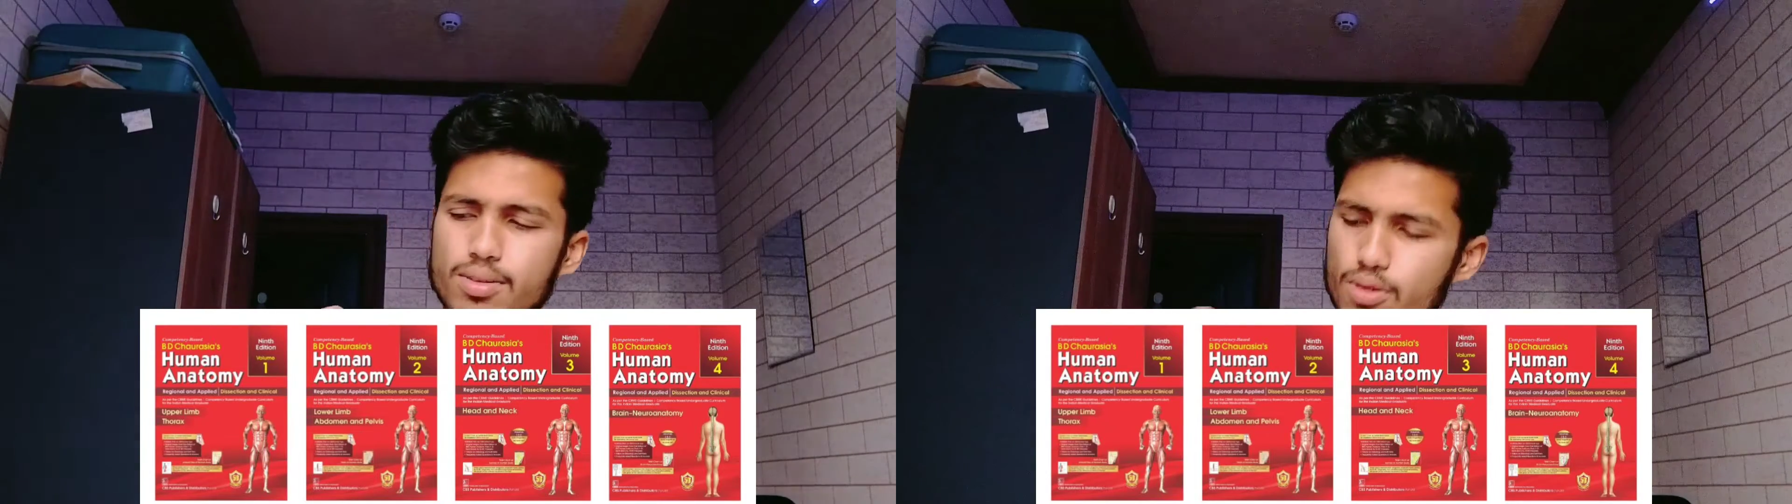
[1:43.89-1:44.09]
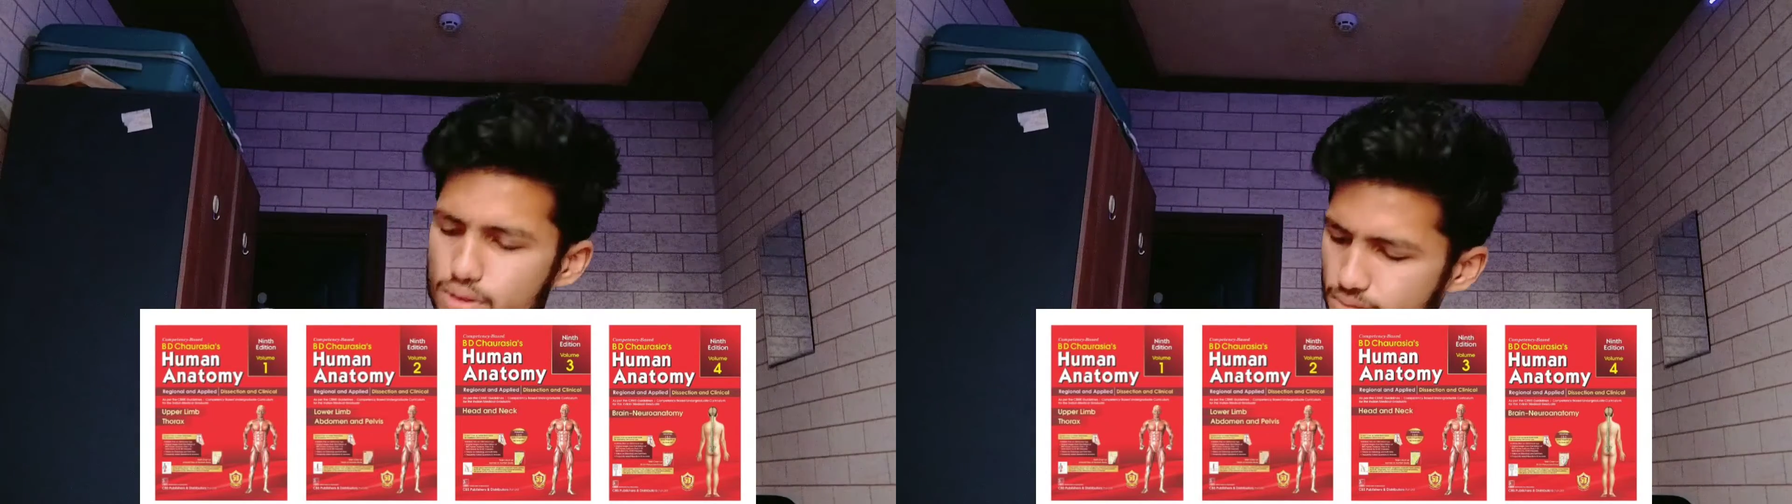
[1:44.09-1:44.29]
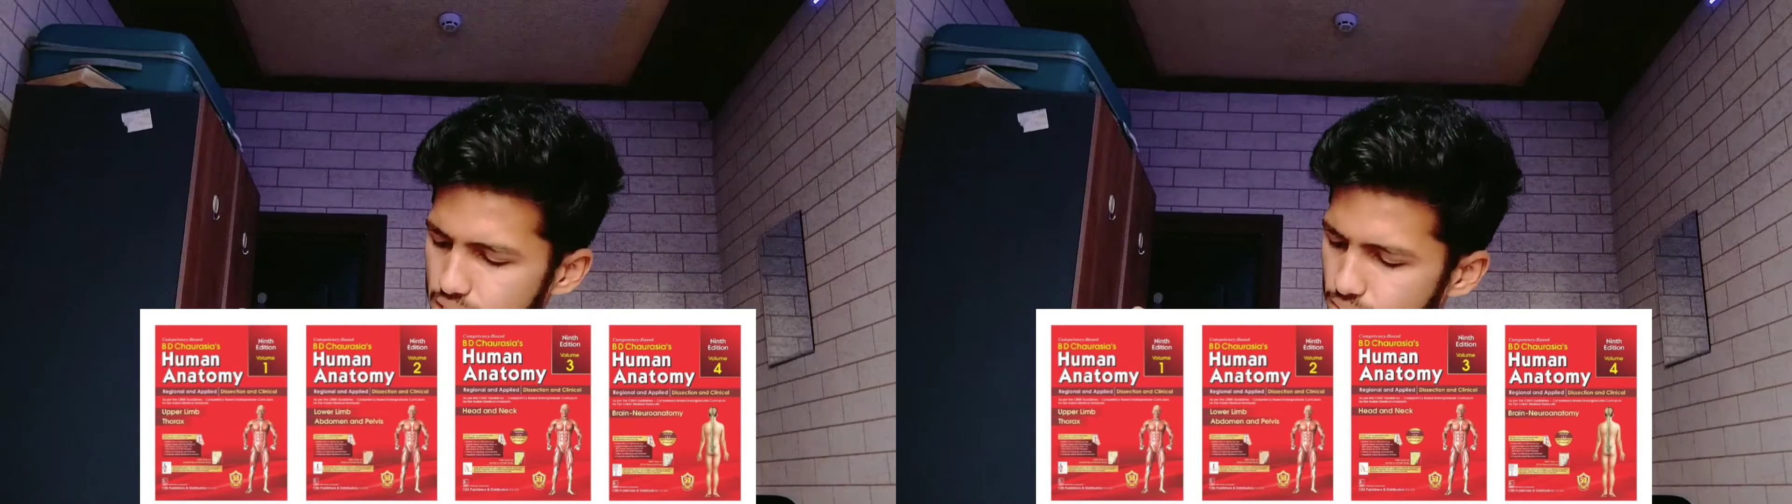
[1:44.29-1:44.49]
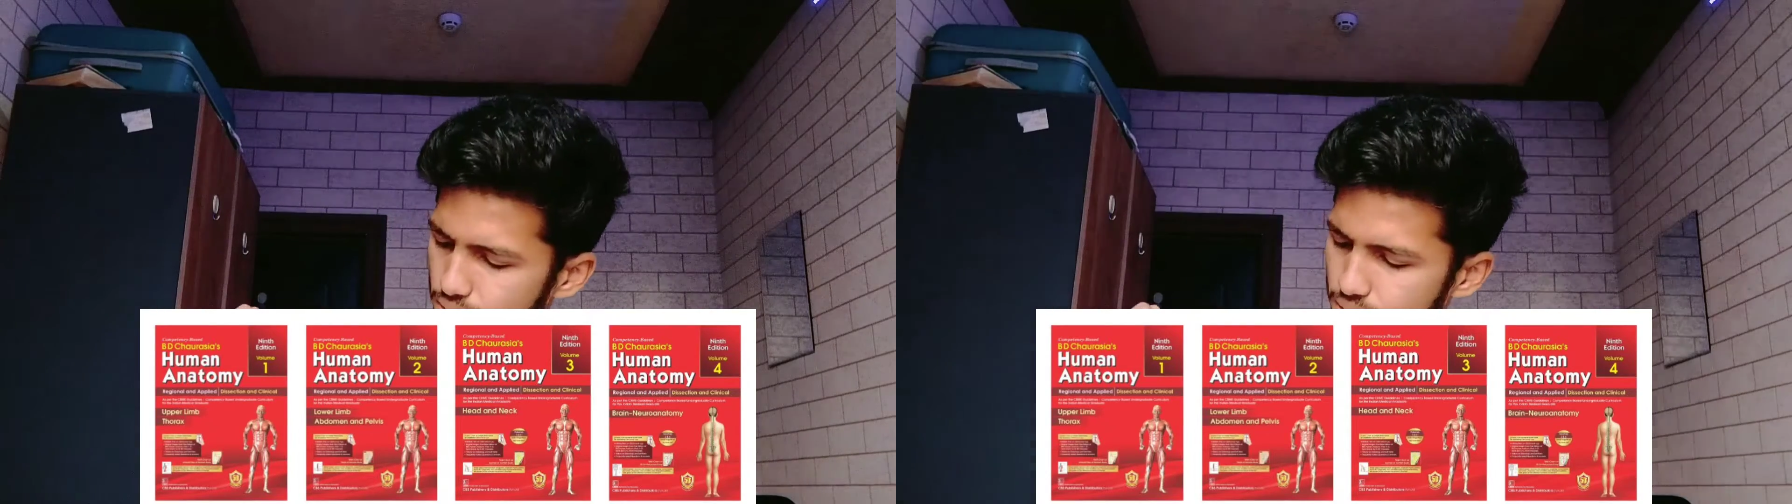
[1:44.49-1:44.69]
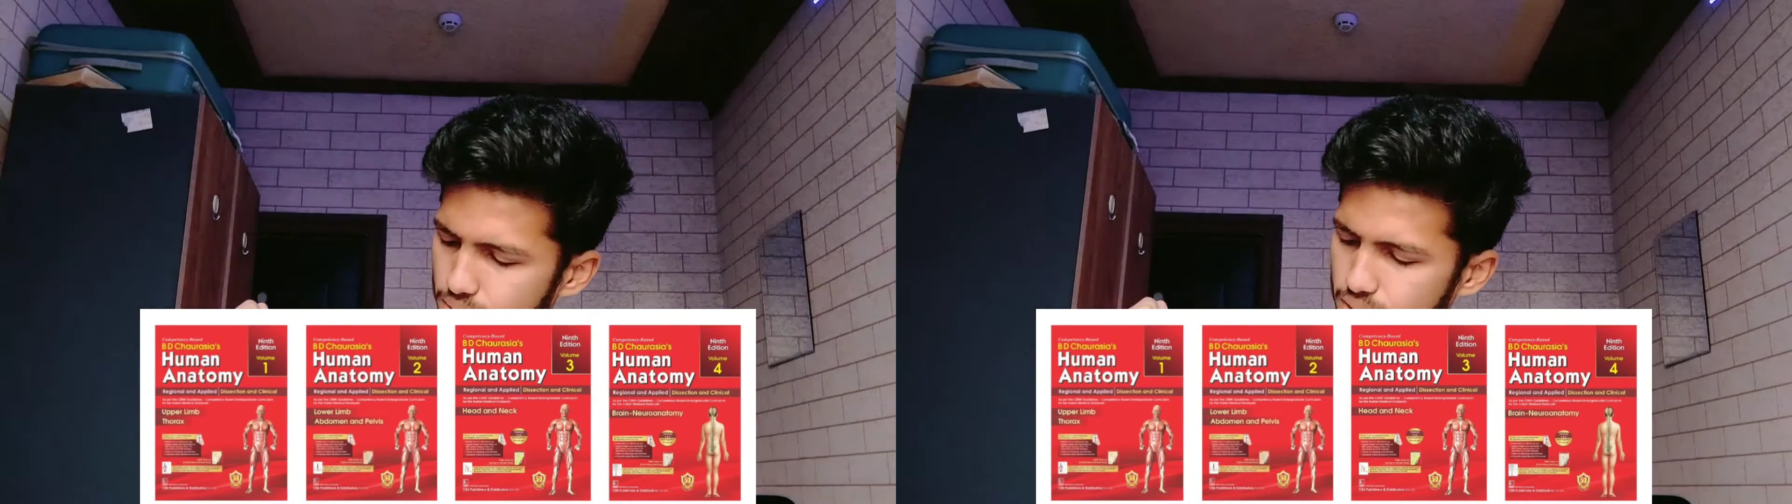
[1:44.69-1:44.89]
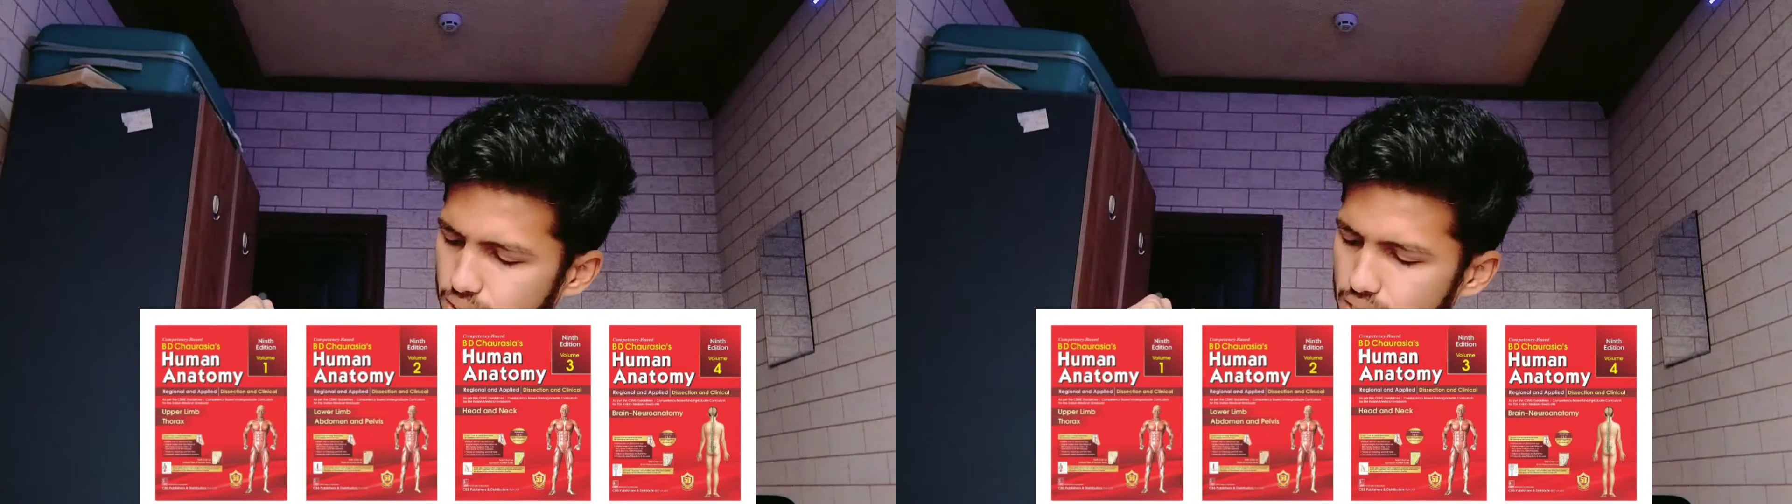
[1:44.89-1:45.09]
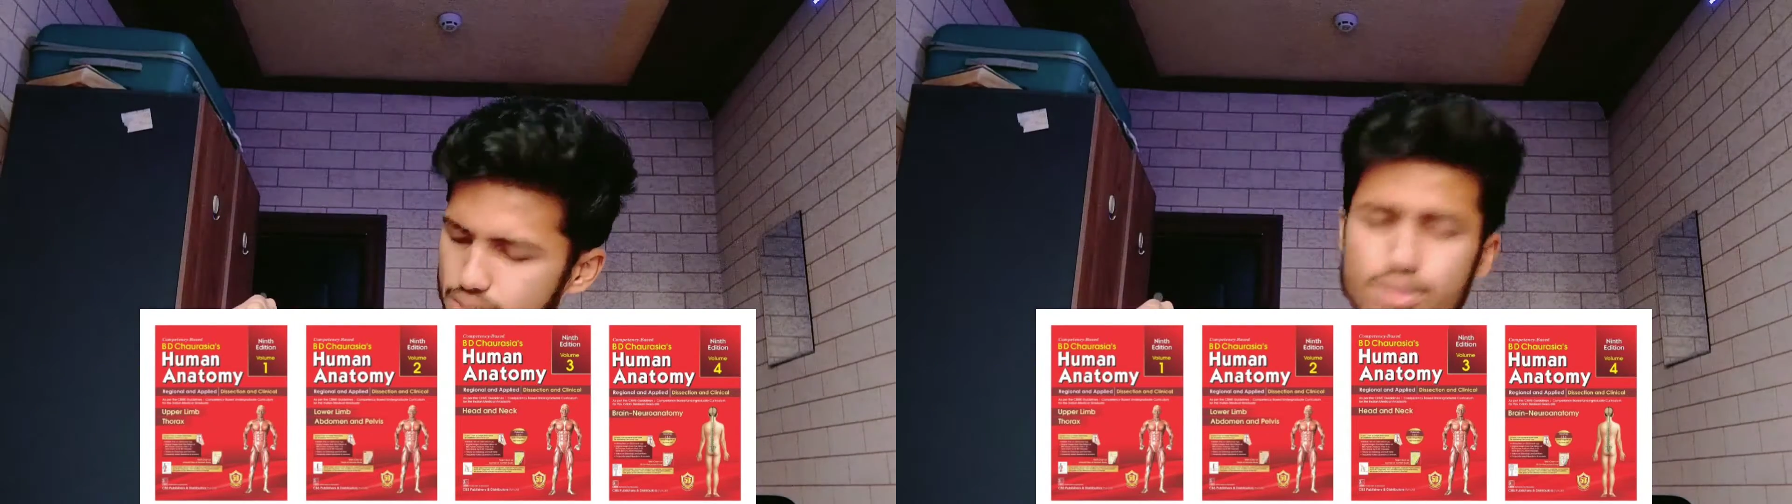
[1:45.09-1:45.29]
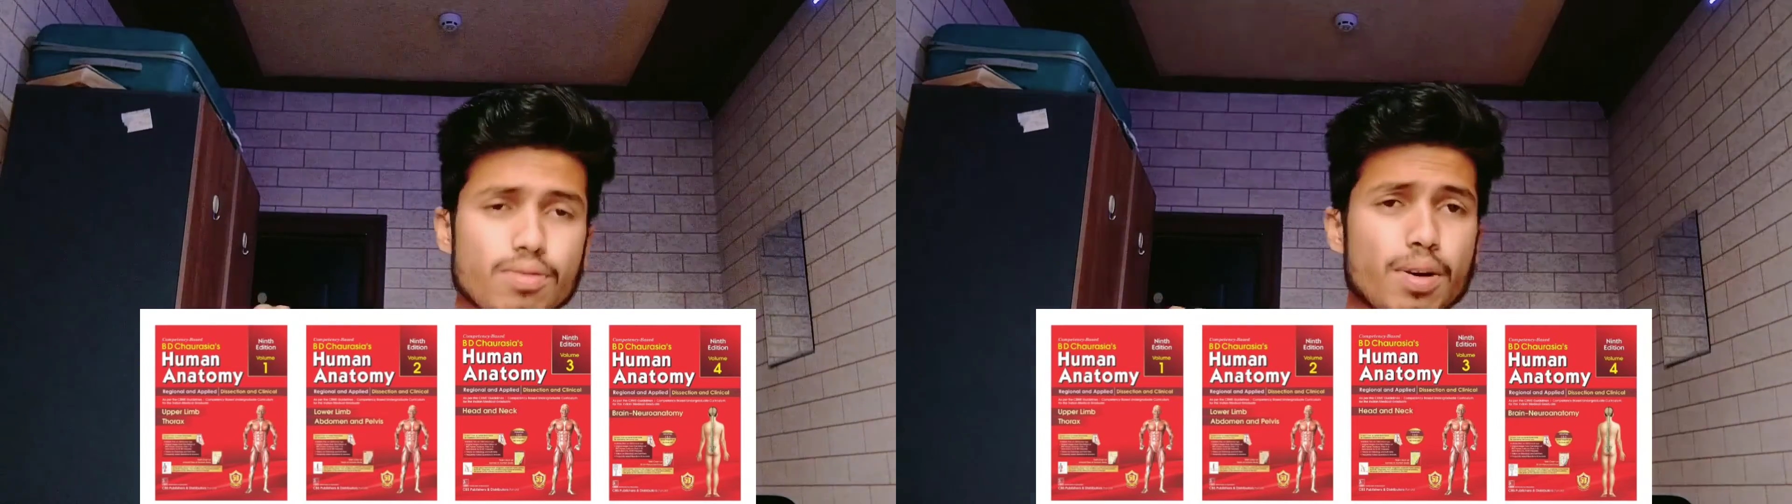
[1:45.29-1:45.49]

Volume one will consist